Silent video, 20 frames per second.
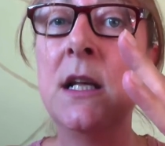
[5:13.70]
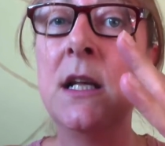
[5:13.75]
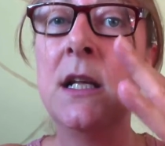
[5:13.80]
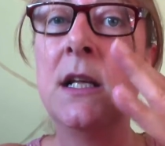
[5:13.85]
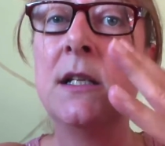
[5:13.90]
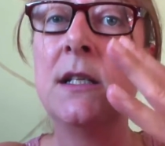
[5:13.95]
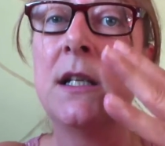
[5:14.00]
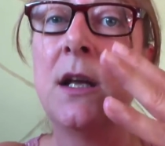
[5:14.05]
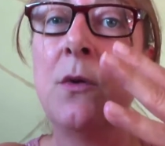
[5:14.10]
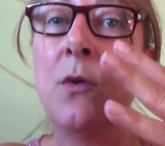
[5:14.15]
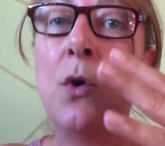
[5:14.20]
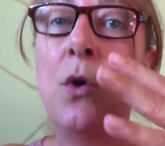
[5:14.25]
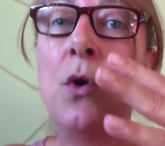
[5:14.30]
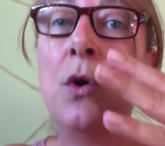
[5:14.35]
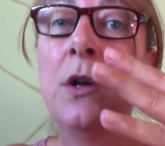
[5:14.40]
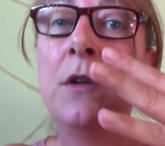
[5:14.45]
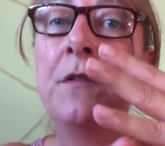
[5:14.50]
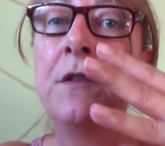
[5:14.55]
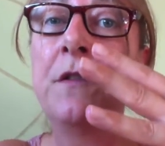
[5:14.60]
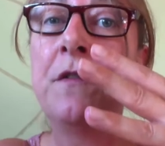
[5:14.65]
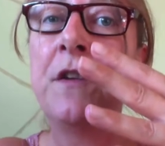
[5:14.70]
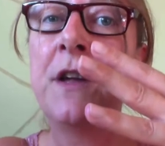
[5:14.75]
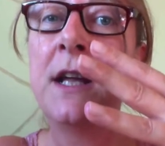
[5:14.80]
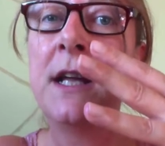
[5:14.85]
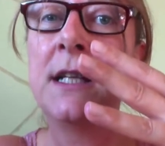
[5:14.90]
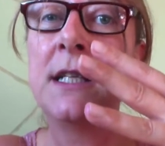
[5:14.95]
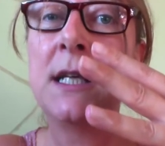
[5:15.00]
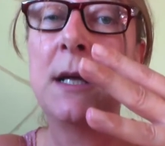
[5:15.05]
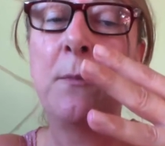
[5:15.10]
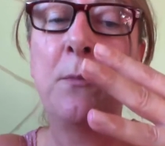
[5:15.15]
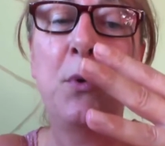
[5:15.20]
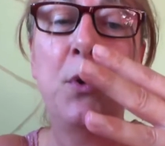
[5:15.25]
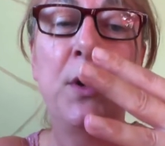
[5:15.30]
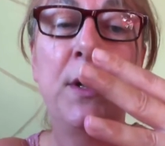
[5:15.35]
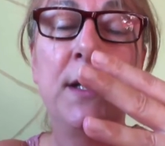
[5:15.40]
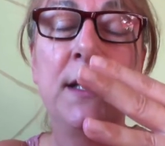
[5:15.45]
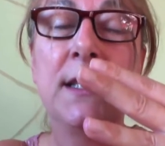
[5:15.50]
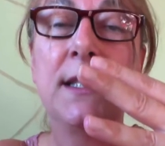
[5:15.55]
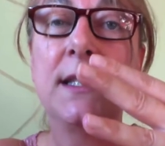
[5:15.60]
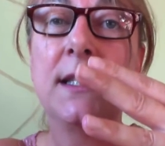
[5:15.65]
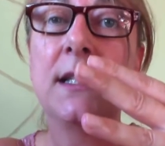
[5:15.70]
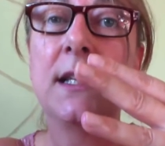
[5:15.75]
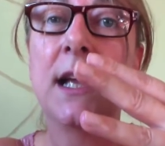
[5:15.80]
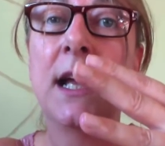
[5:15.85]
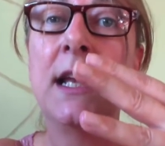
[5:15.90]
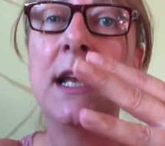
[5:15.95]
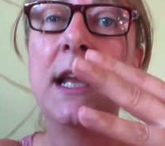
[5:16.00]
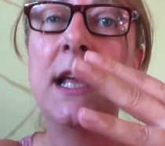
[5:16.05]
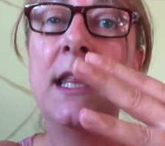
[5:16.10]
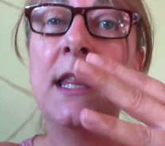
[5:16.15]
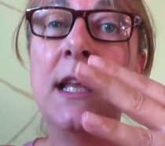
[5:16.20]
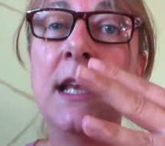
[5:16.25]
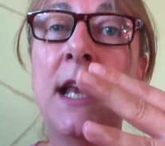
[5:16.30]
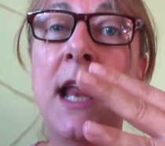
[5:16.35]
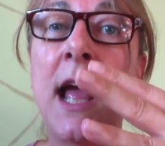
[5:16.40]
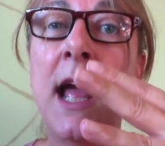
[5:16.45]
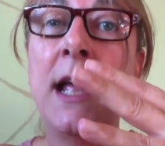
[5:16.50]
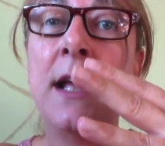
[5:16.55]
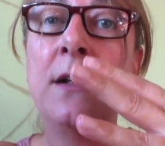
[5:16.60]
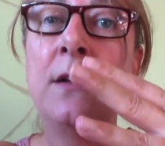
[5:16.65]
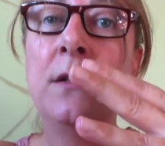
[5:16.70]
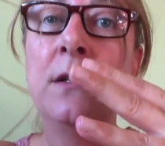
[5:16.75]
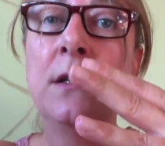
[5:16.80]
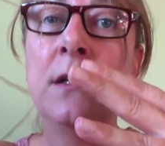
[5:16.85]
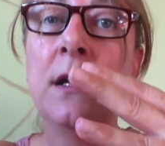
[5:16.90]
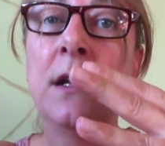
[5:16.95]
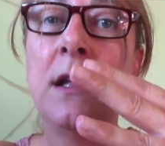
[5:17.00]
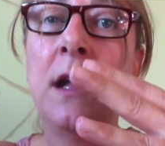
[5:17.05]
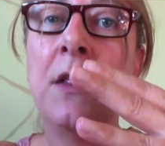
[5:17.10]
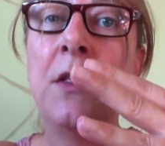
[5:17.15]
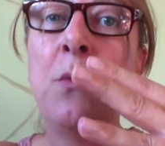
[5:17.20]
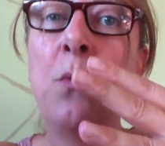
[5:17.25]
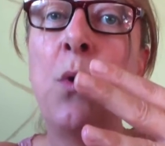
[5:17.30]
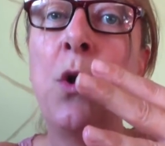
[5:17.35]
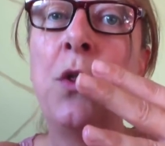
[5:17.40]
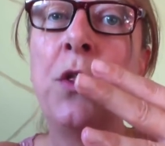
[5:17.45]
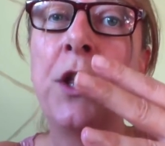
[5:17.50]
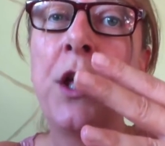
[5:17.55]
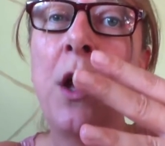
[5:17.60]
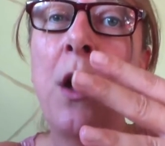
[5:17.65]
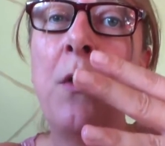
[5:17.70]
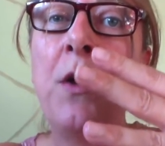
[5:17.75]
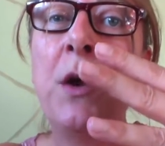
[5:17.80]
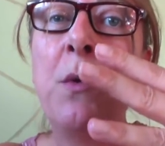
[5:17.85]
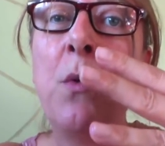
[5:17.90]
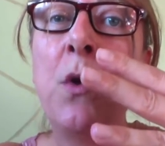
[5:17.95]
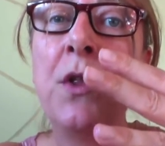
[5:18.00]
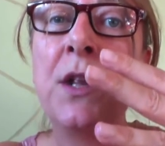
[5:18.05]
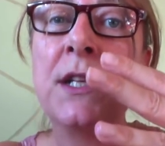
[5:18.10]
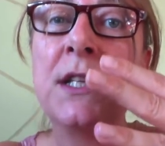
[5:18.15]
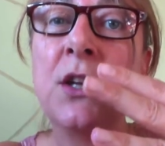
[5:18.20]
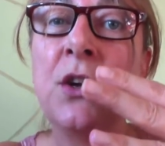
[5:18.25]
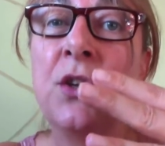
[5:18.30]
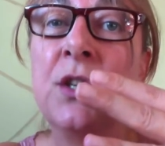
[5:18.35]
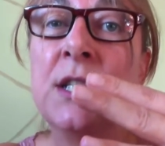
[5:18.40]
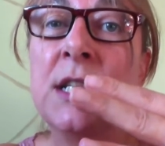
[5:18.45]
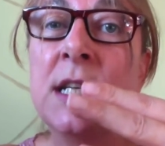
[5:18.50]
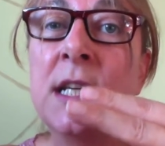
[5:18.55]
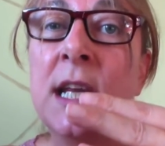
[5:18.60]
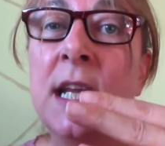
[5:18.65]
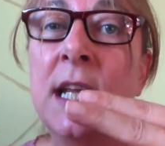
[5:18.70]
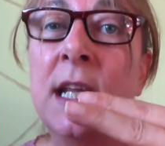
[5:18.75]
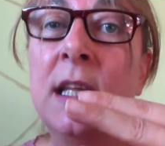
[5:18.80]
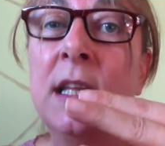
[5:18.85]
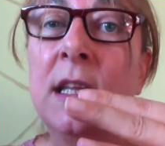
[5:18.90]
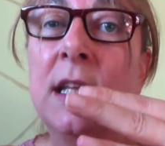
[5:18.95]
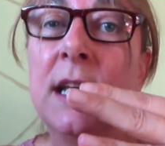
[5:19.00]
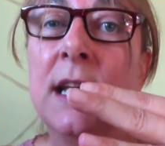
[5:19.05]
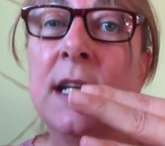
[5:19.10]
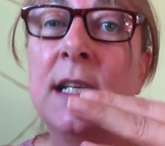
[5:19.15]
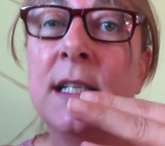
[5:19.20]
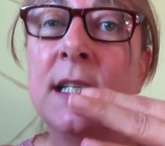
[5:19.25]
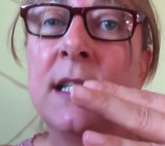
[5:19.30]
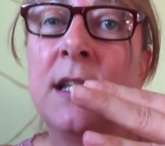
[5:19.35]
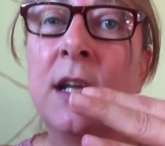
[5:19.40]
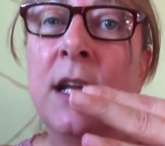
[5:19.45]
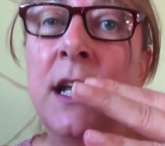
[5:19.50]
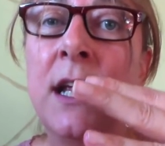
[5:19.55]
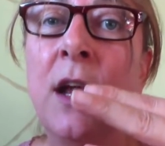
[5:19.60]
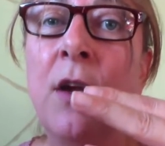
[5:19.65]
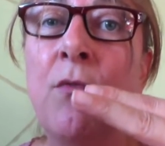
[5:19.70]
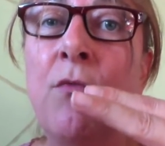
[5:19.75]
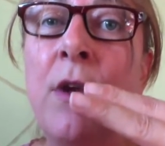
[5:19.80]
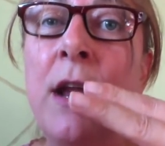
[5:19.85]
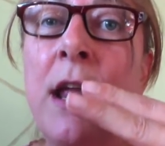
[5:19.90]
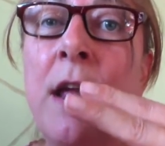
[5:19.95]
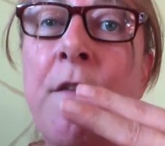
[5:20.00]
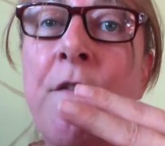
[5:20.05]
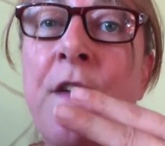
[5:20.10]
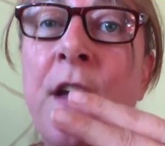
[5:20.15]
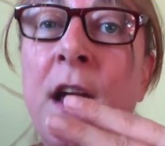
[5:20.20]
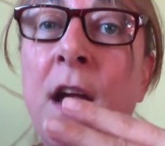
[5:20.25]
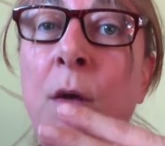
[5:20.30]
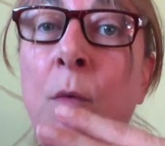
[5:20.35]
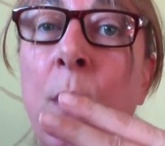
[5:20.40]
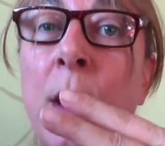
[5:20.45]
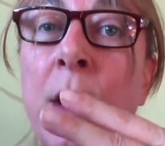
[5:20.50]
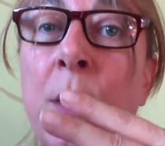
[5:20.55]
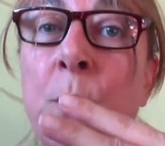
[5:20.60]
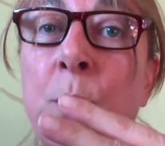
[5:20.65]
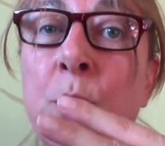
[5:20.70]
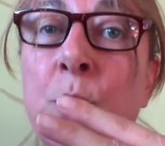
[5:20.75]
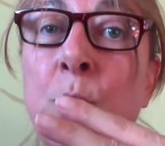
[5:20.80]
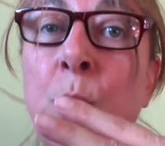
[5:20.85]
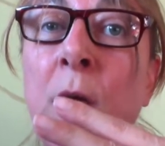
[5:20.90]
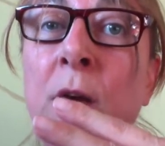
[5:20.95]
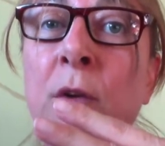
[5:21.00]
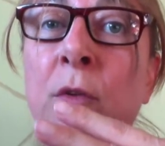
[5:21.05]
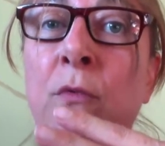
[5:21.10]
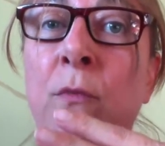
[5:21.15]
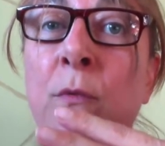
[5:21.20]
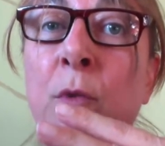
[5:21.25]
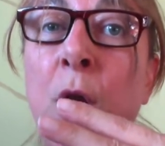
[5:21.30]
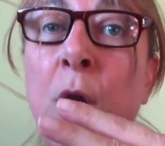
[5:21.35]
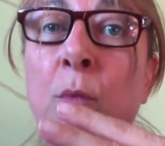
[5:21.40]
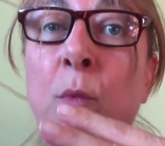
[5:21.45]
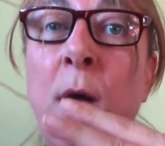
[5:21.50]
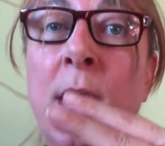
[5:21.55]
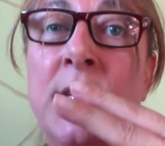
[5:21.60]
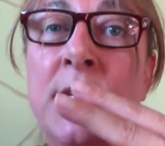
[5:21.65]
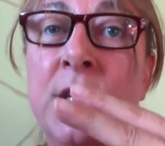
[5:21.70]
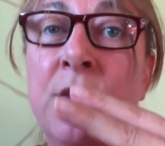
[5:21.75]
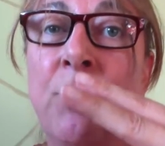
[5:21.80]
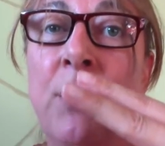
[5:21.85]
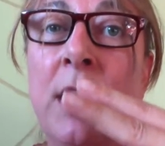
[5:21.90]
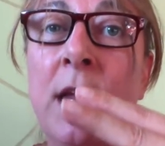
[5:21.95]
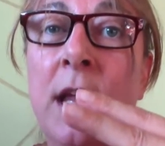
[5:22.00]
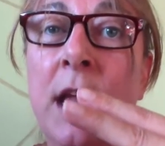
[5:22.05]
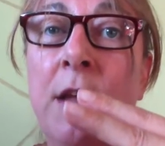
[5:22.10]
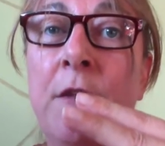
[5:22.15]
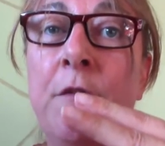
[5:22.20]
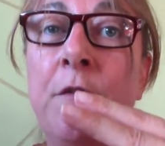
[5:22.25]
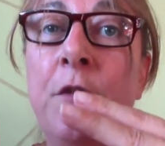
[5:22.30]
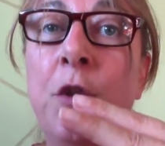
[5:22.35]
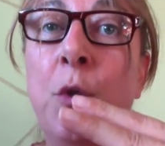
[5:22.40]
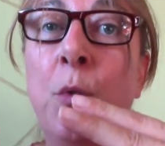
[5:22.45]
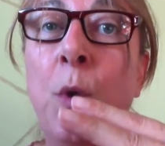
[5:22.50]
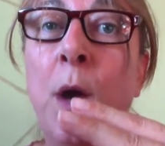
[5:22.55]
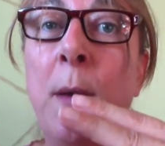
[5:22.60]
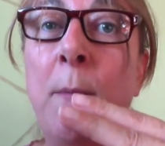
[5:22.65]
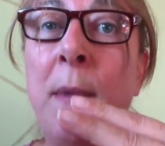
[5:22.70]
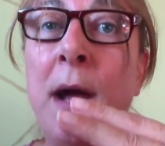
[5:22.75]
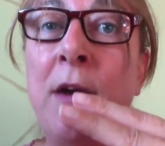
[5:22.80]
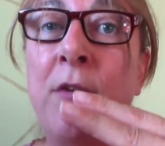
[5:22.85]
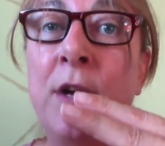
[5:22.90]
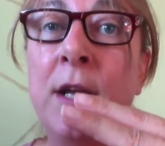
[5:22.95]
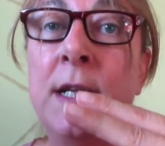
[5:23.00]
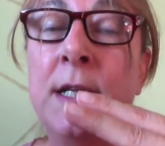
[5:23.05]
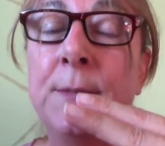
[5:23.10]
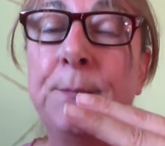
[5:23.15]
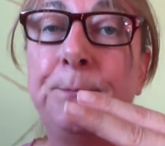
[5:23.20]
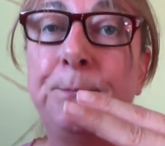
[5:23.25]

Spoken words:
So all of the fingertip points are near the nail, and the only one that's underneath is the ring finger, where you would wear a wedding ring if you were married.